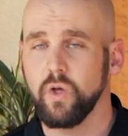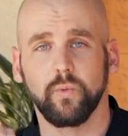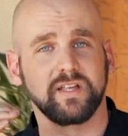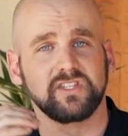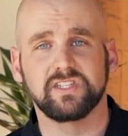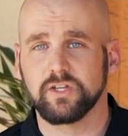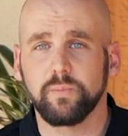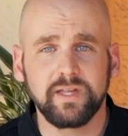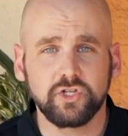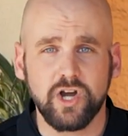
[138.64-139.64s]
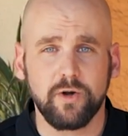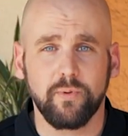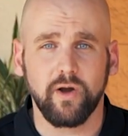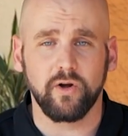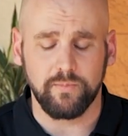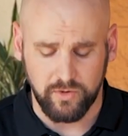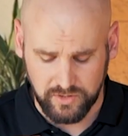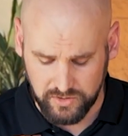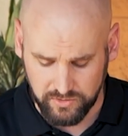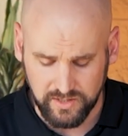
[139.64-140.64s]
We can still be in shutter priority mode
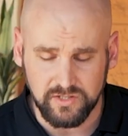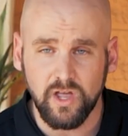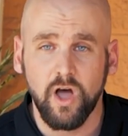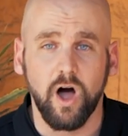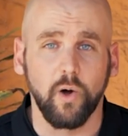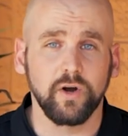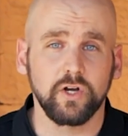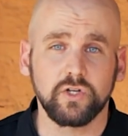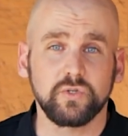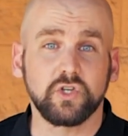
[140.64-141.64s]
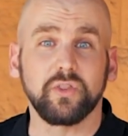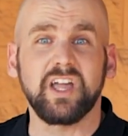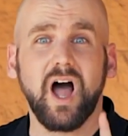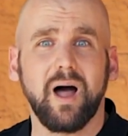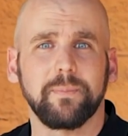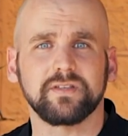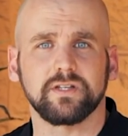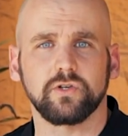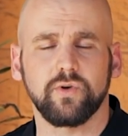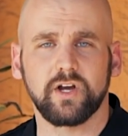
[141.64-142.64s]
to do this. All we're gonna do is go the
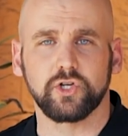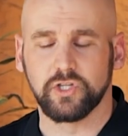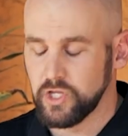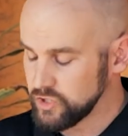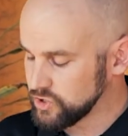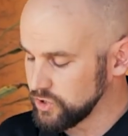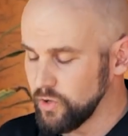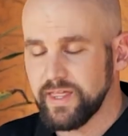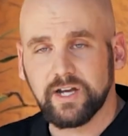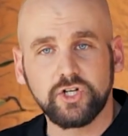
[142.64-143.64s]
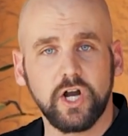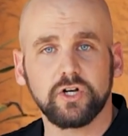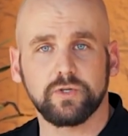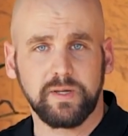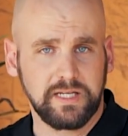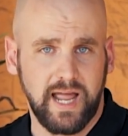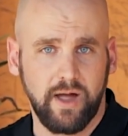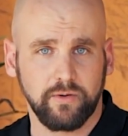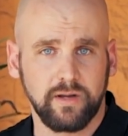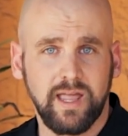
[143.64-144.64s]
opposite direction, slow that shutter speed
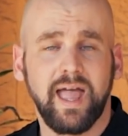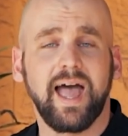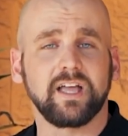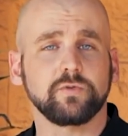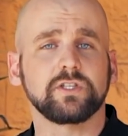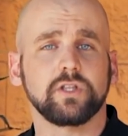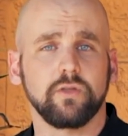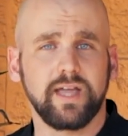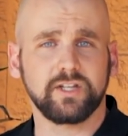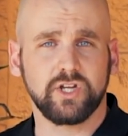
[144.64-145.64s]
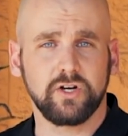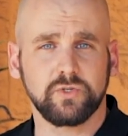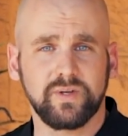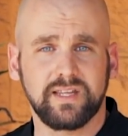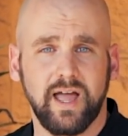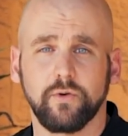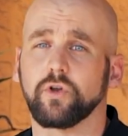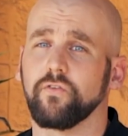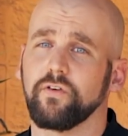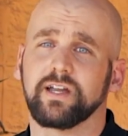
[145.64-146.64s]
down. As we slow that shutter speed down,
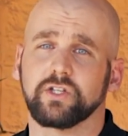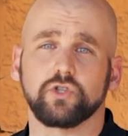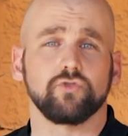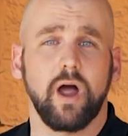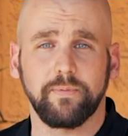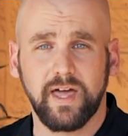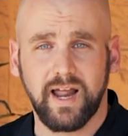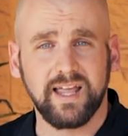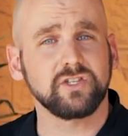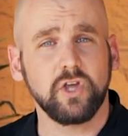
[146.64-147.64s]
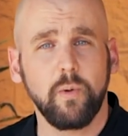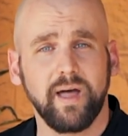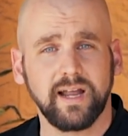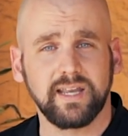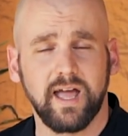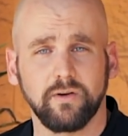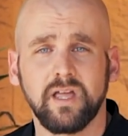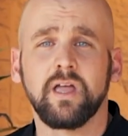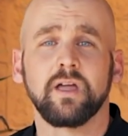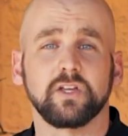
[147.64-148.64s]
don't forget to drop that ISO back down
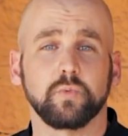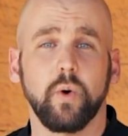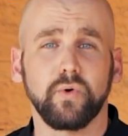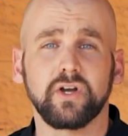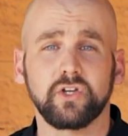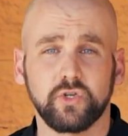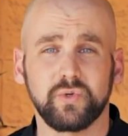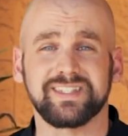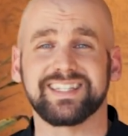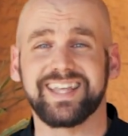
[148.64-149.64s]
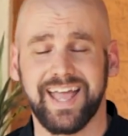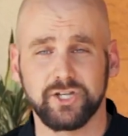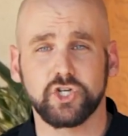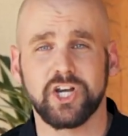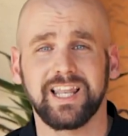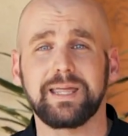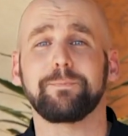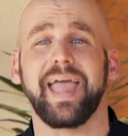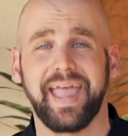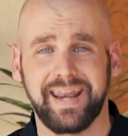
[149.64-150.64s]
because what we're gonna do is intentionally
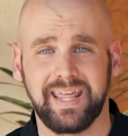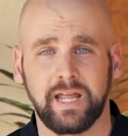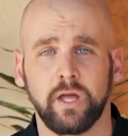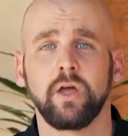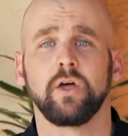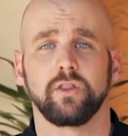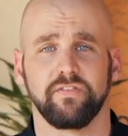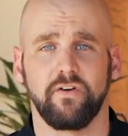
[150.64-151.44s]
panning the